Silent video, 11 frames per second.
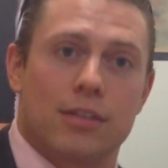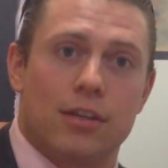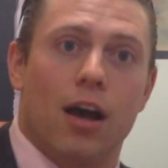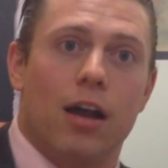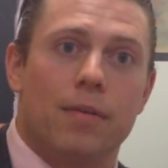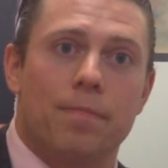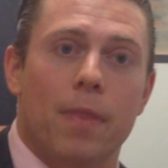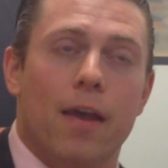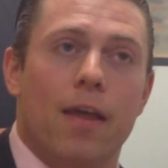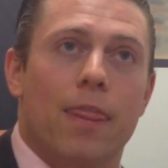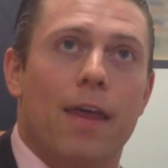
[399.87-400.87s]
done,
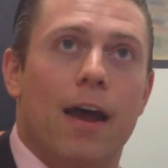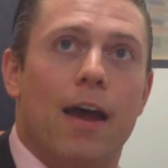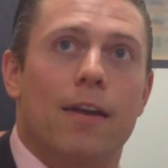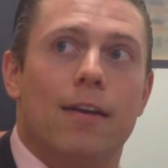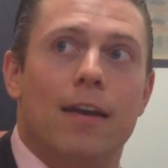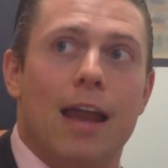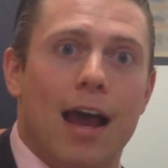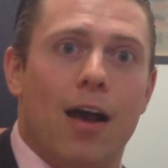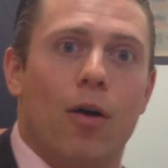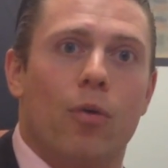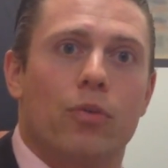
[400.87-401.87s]
that
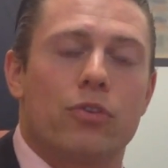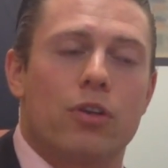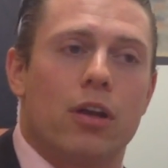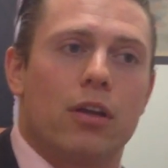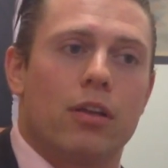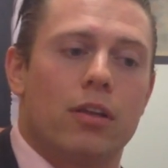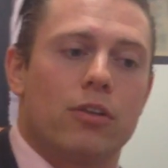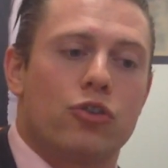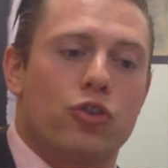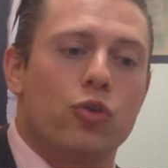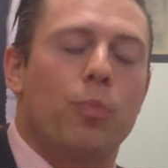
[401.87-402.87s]
now
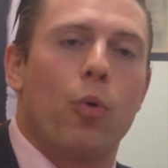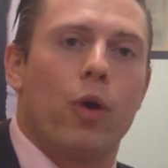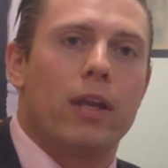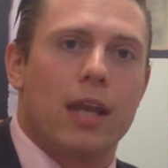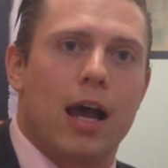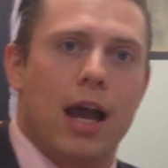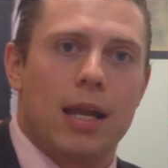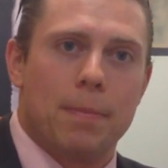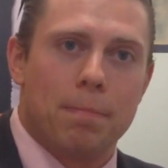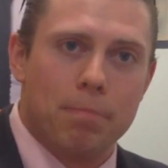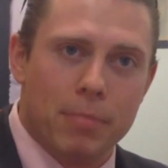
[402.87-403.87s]

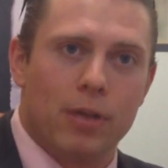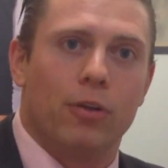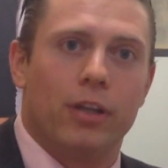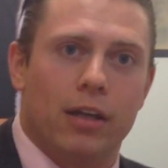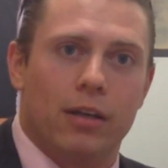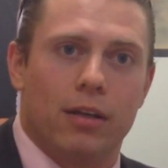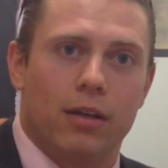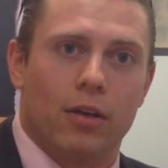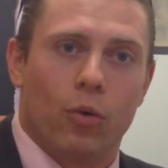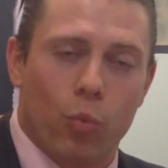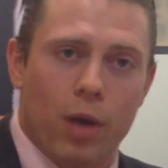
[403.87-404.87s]
2.9 million
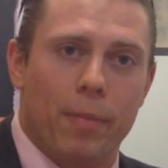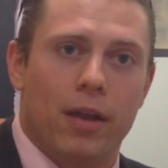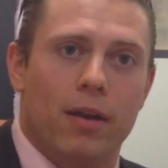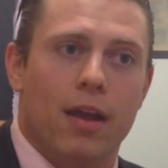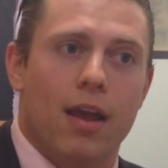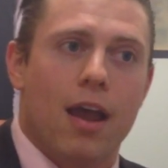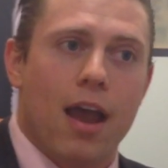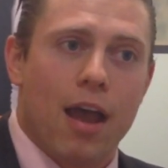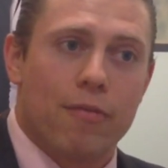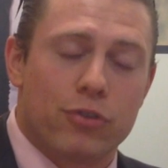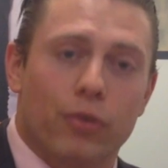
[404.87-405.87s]
women
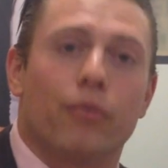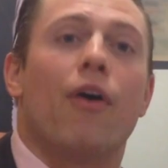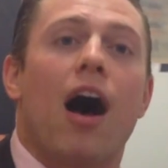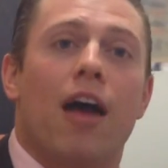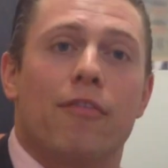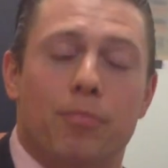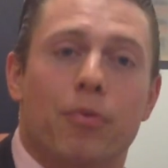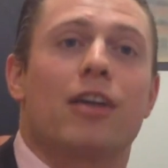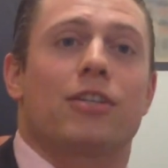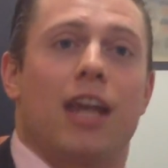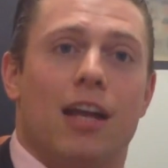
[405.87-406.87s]
have survived
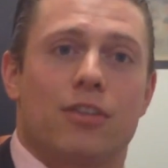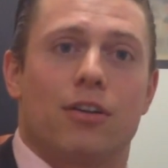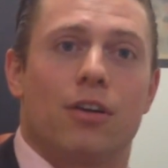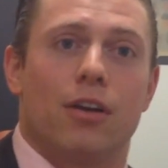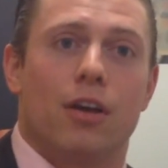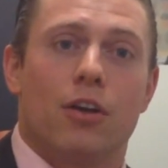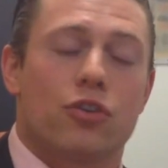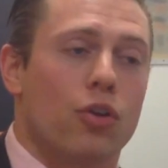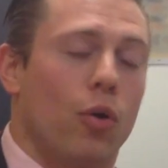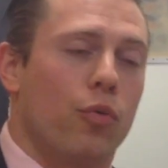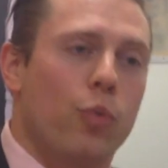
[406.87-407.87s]
breast cancer.
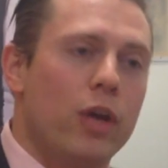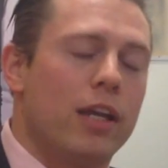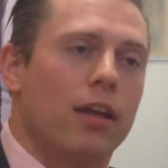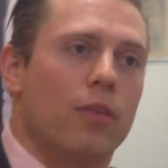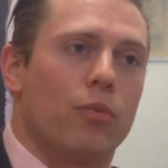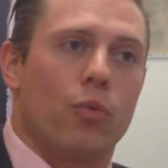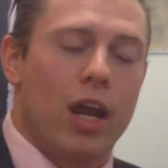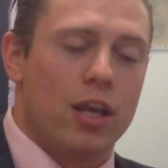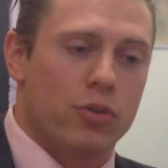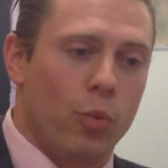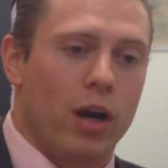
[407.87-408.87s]
So if we can
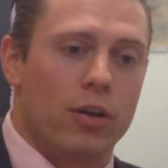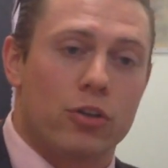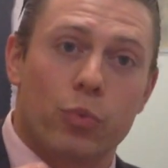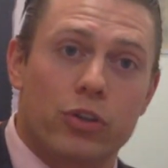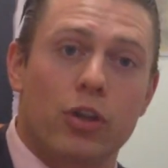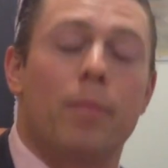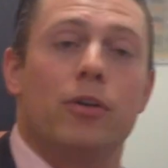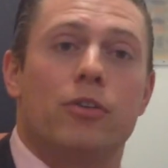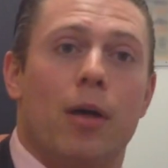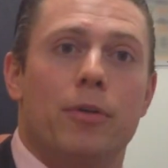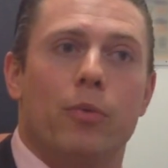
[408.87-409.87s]
raise awareness with
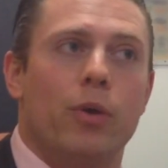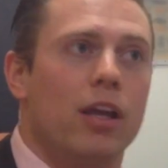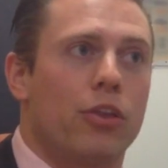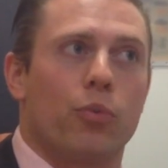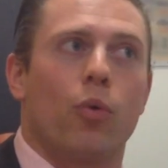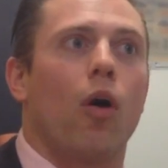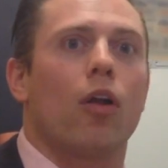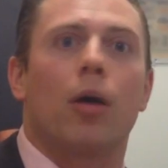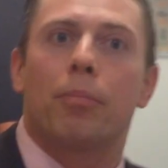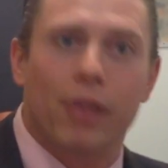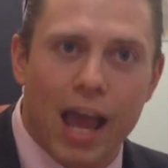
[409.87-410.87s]
WWE through all
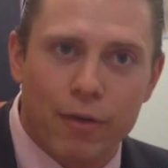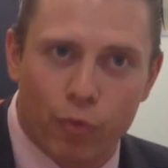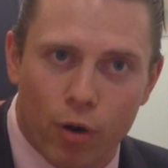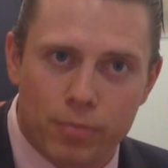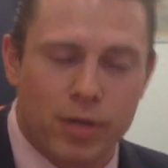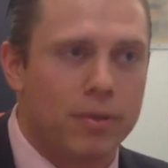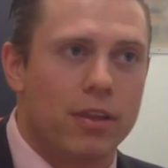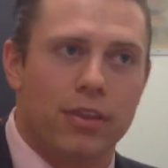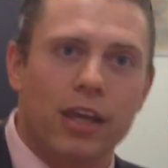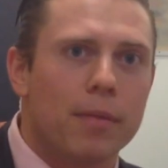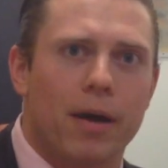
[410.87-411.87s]
our platforms, I mean, you
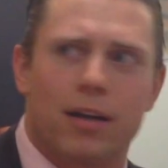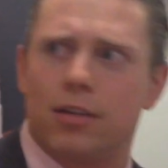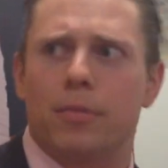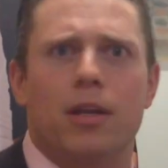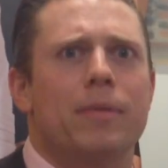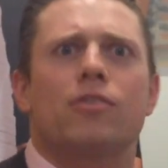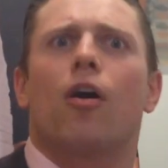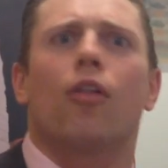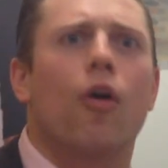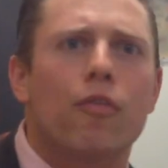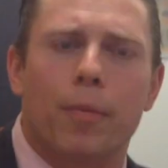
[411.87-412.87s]
think about it, WWE's
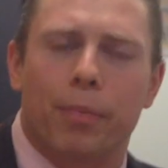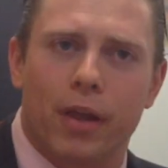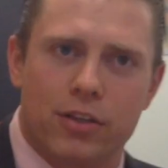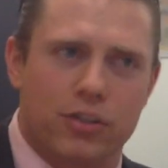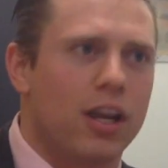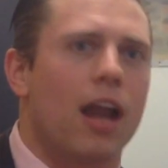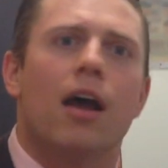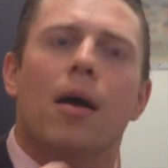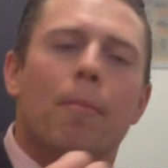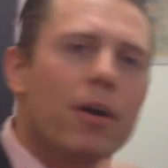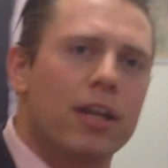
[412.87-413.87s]
all over the place. You got
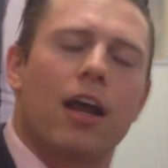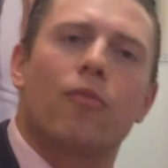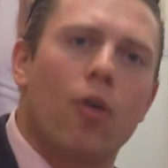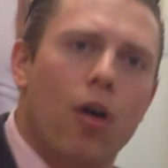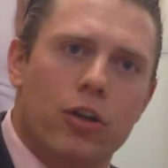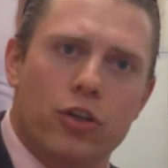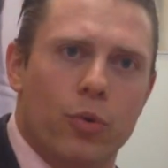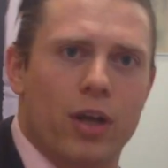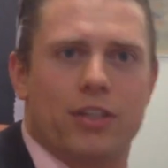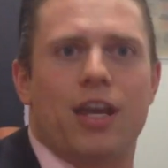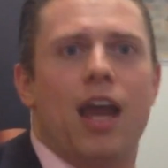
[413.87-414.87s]
Monday Night Raw on
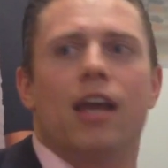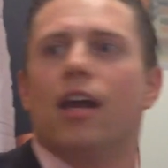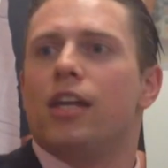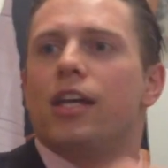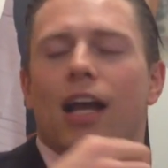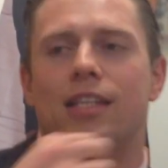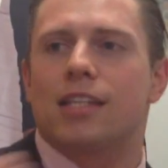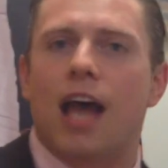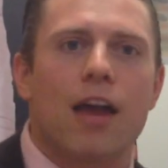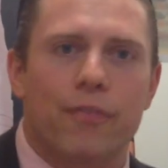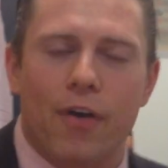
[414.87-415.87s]
USA. You got
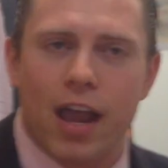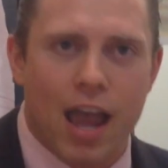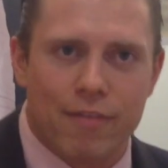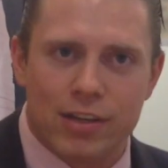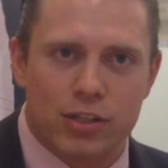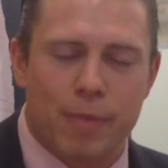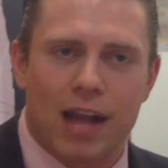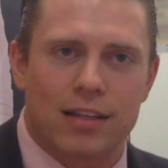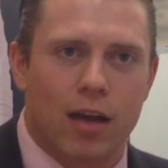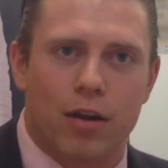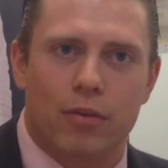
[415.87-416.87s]
Sci-Fi having
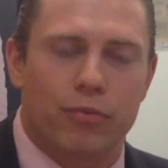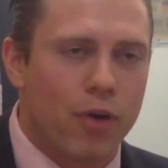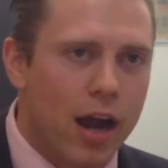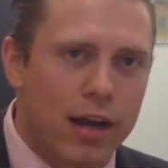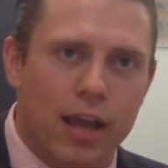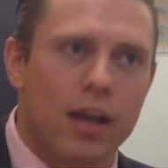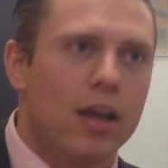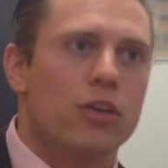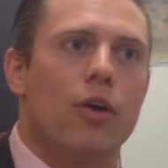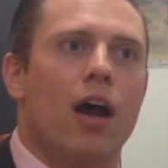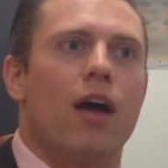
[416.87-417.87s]
SmackDown on Friday.
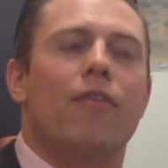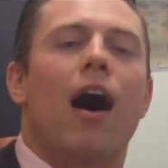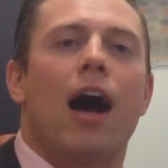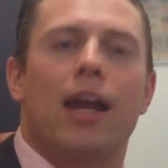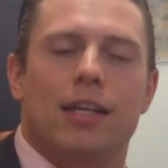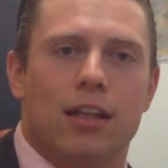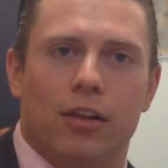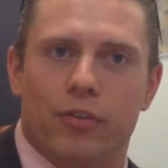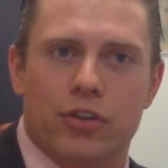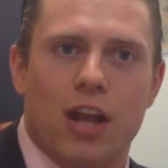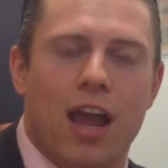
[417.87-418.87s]
You have Eye on
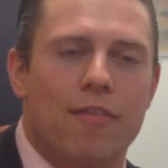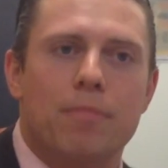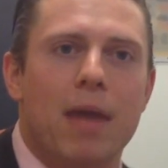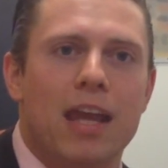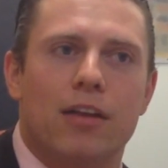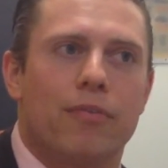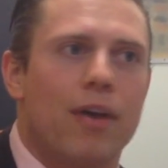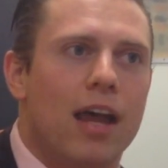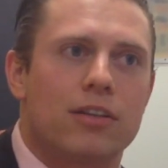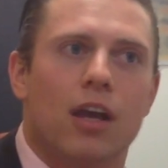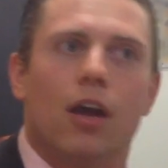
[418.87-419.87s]
Television having Main
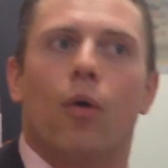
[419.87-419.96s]
Event.